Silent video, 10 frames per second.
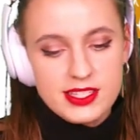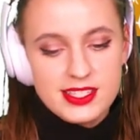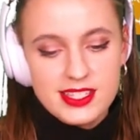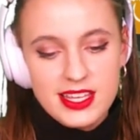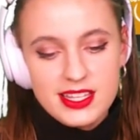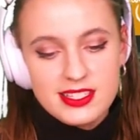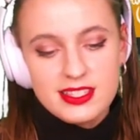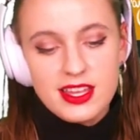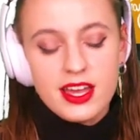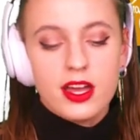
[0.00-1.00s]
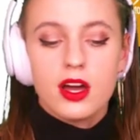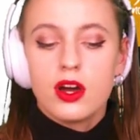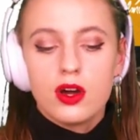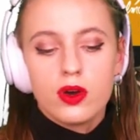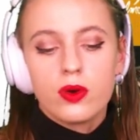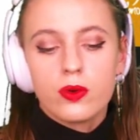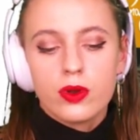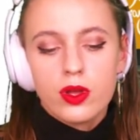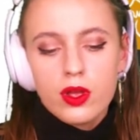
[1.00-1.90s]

seize thy own,